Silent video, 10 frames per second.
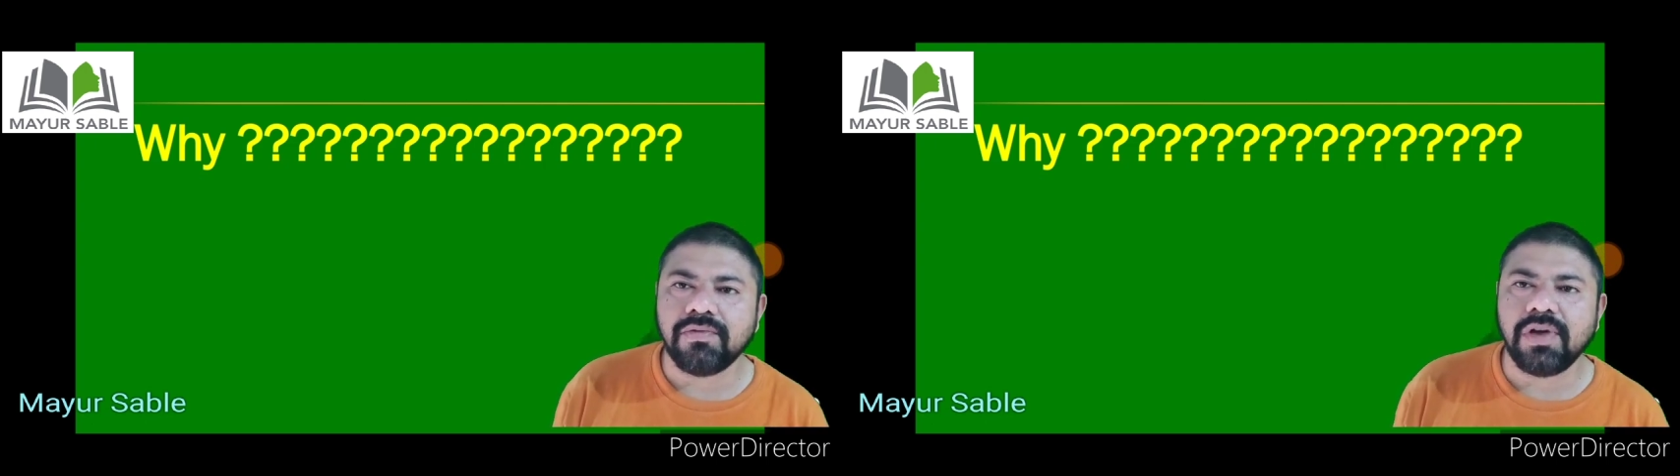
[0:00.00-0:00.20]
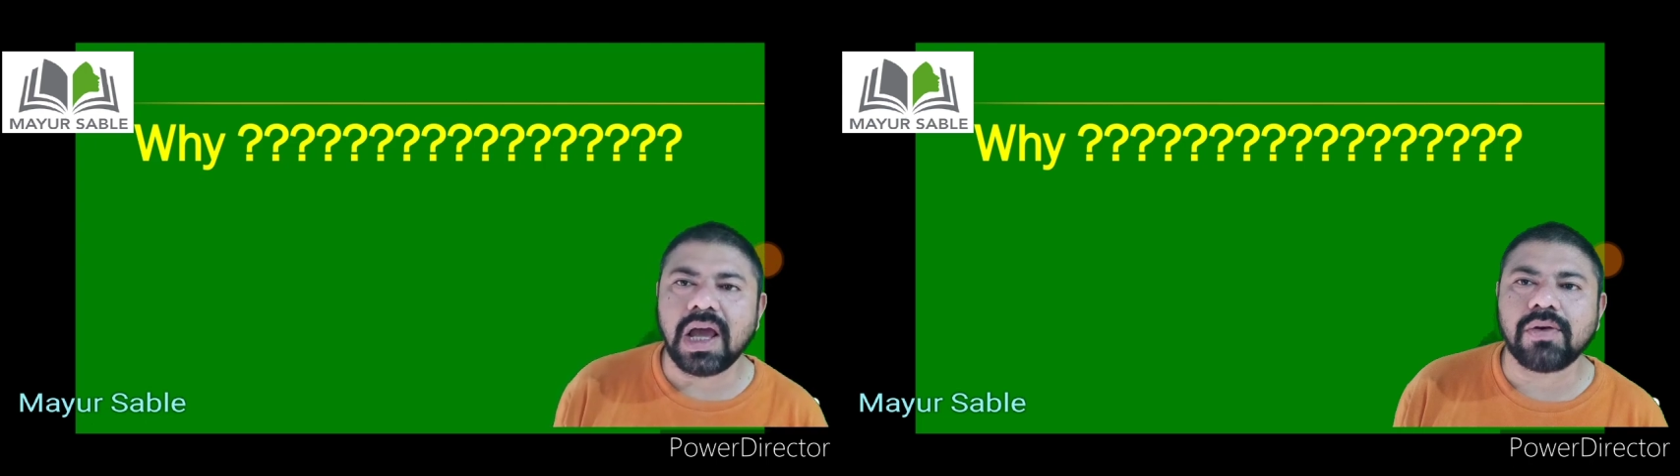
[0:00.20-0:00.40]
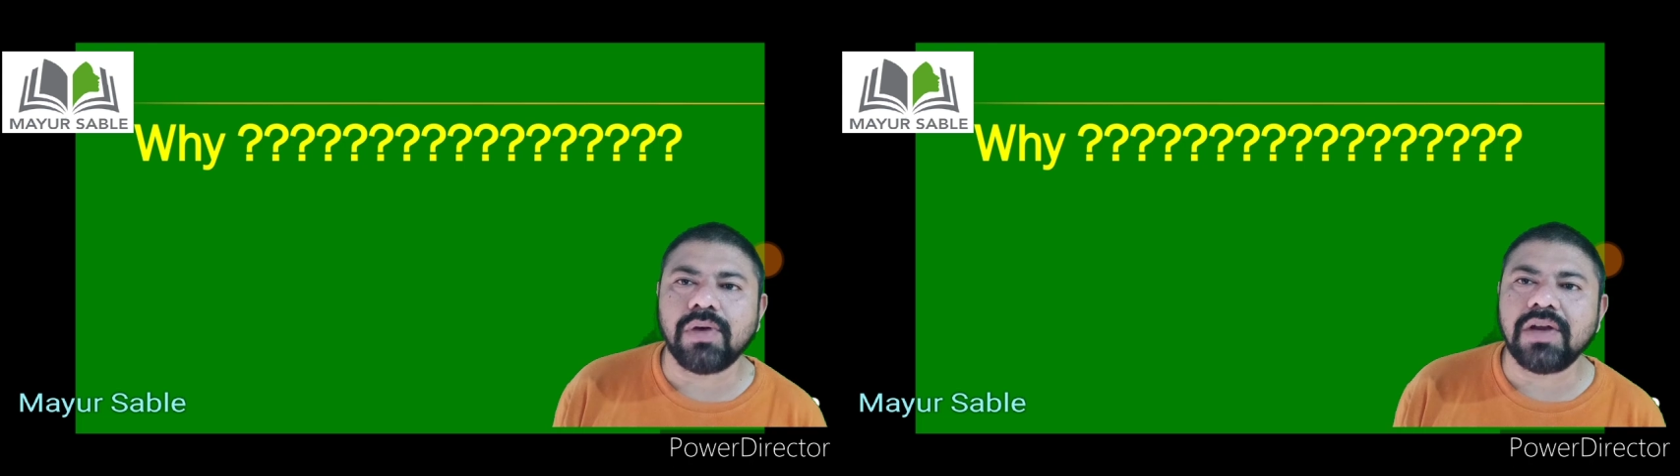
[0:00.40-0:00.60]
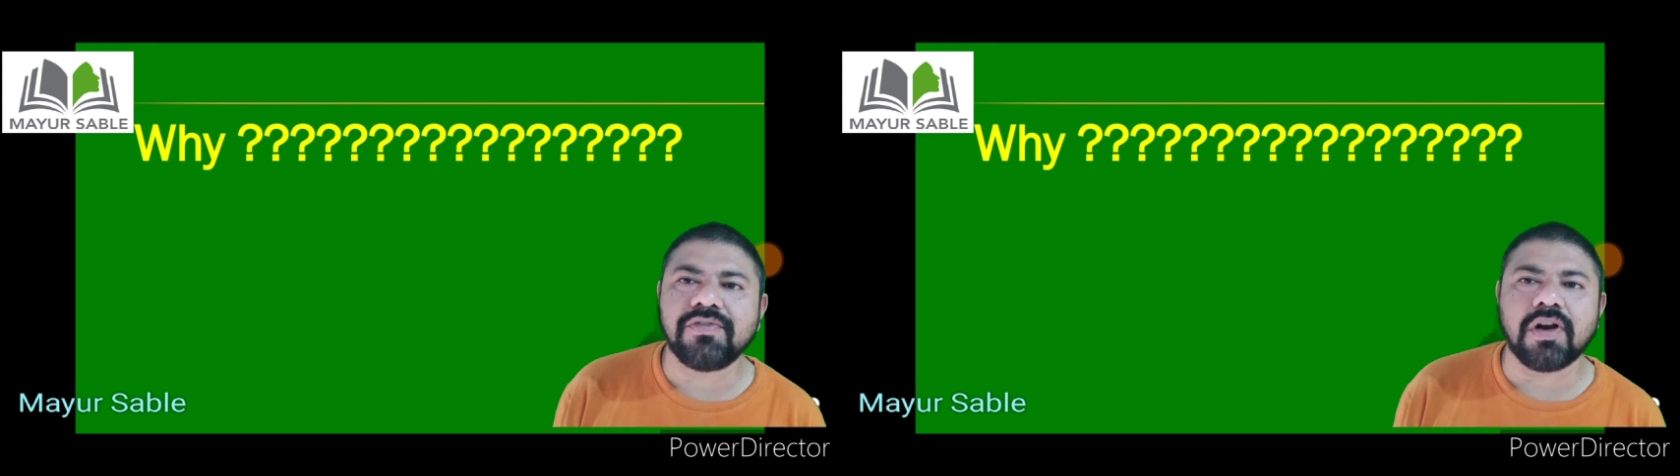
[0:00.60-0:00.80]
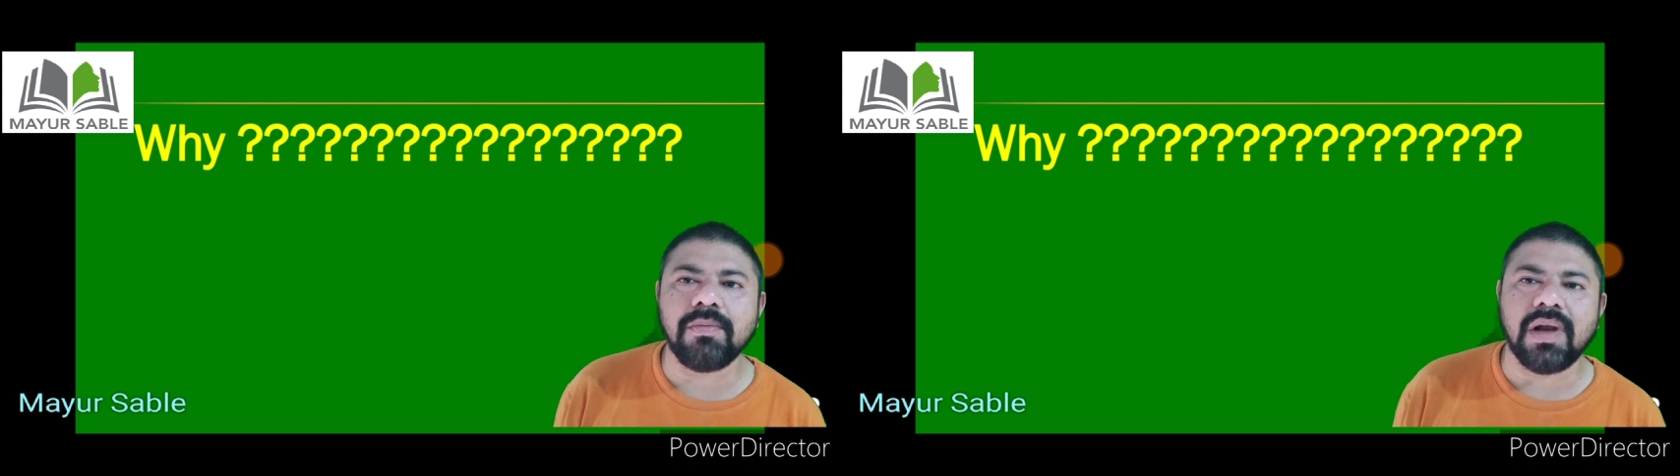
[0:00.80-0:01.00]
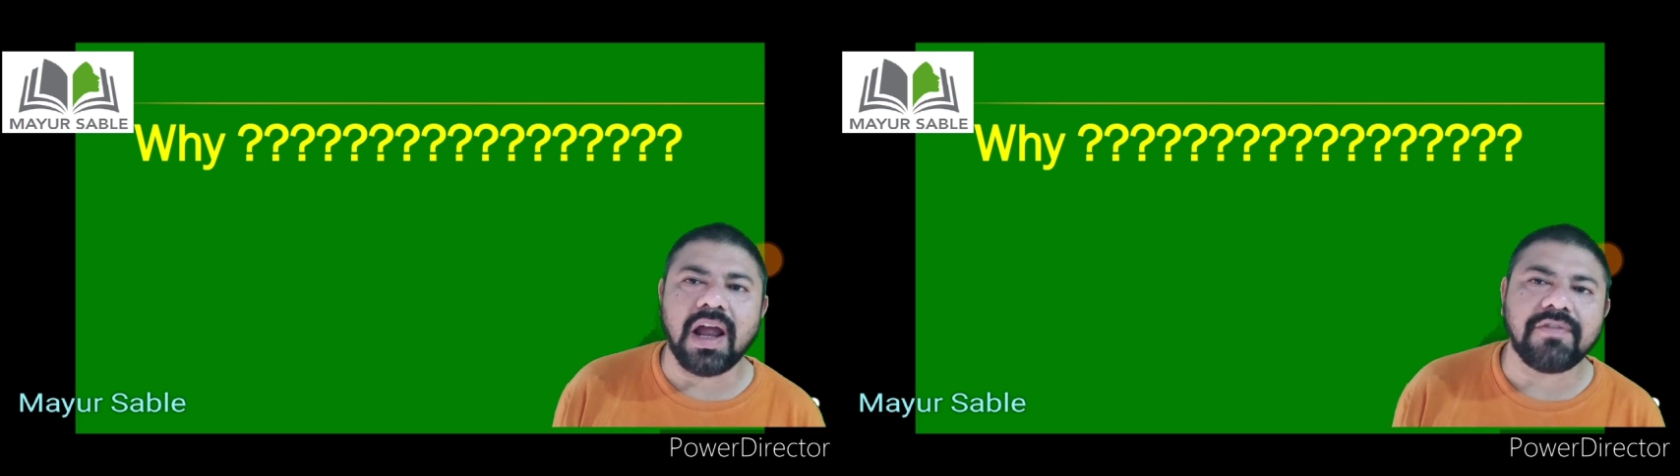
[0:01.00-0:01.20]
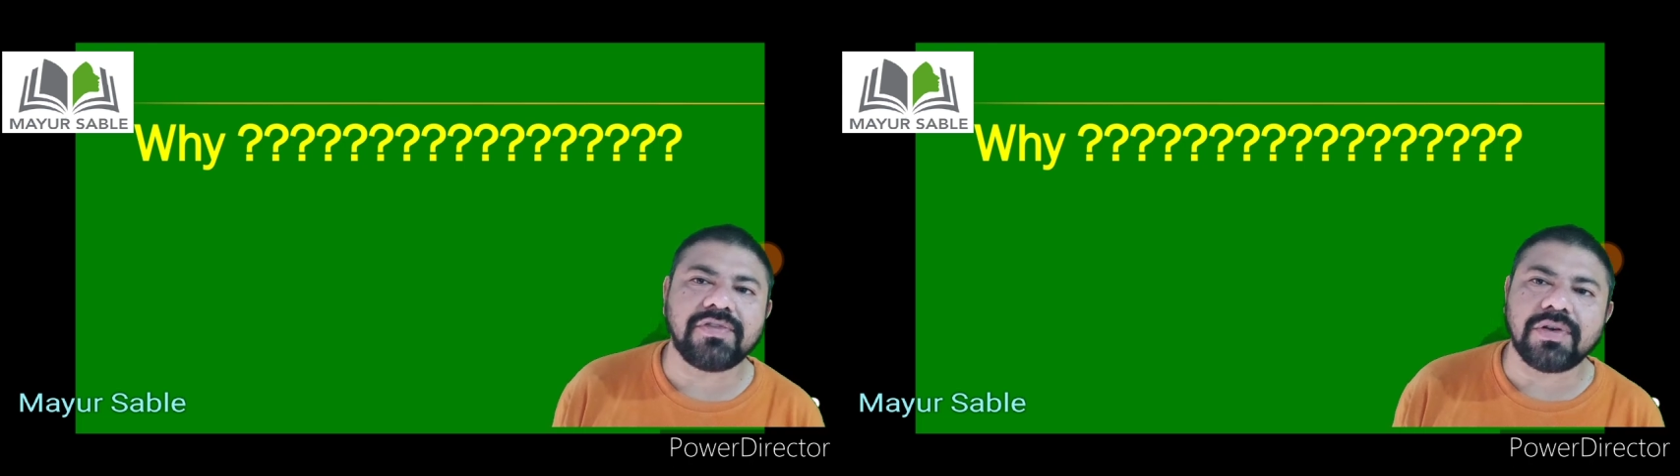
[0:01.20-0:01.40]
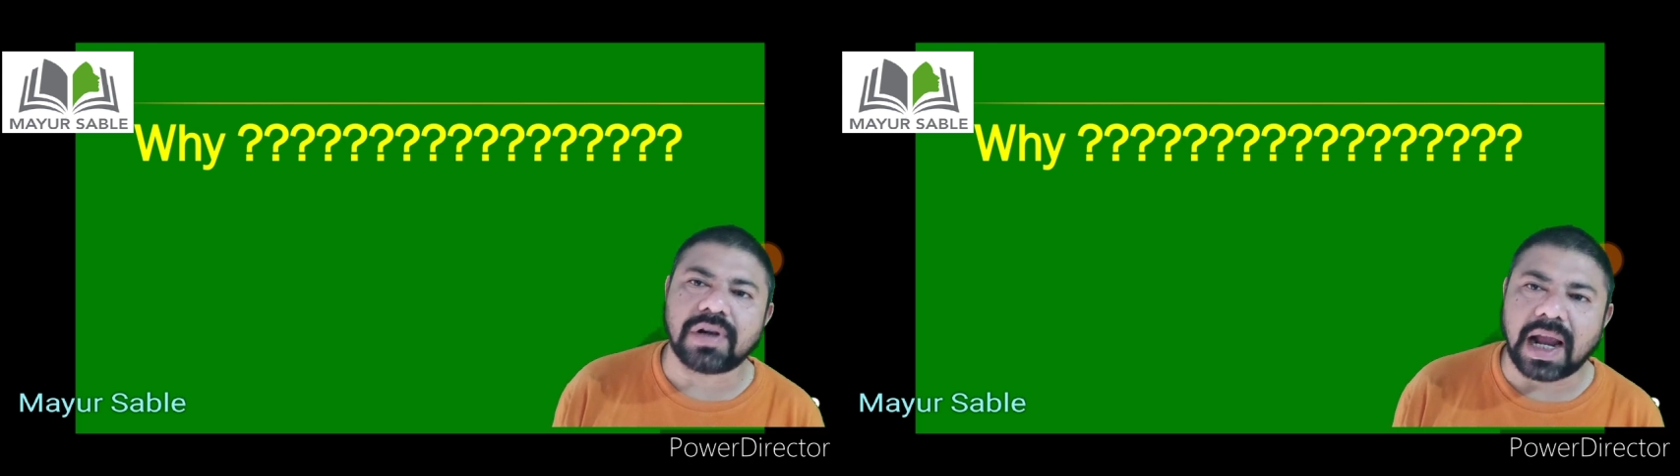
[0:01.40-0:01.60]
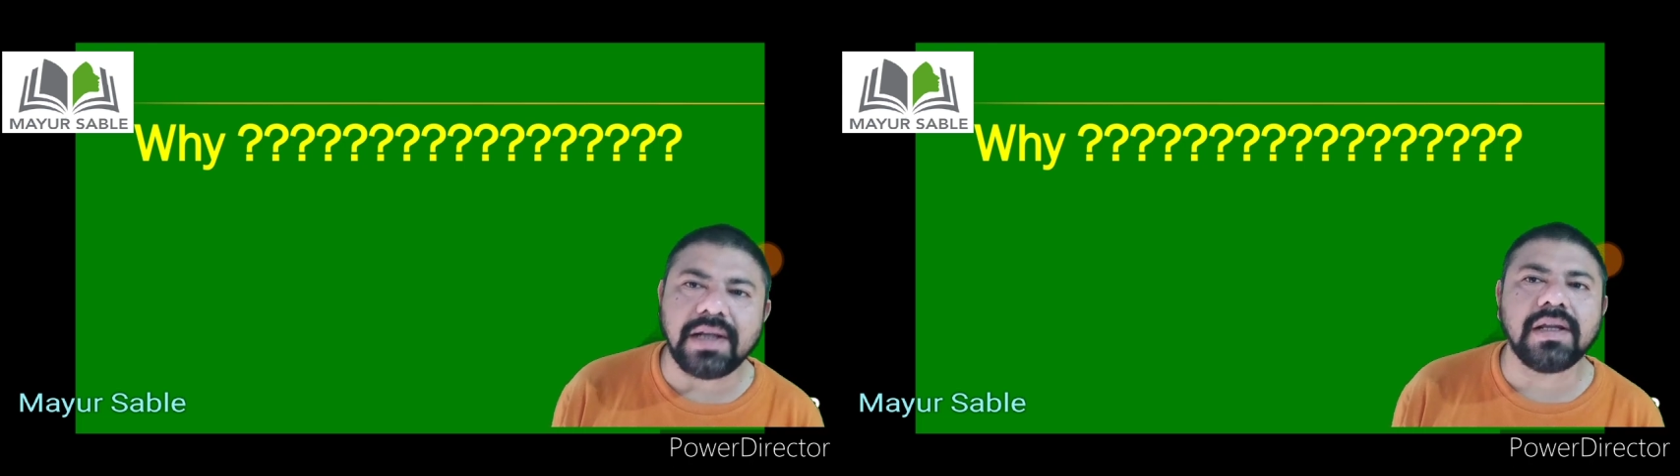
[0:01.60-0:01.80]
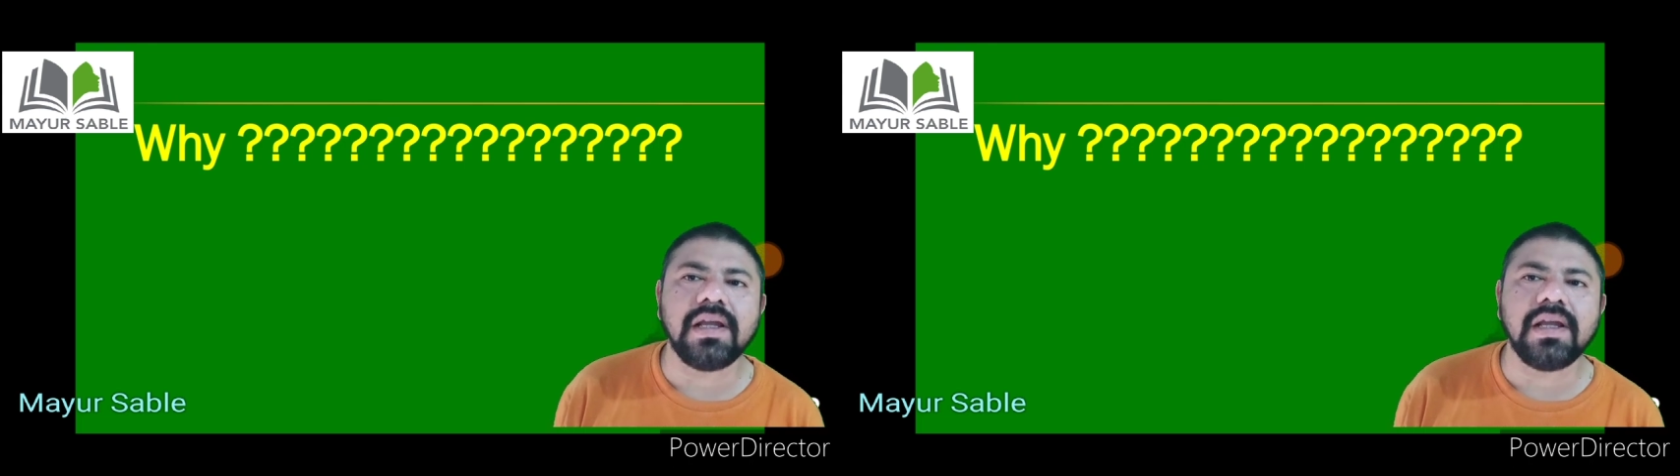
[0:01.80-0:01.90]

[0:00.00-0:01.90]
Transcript: we are going from left to right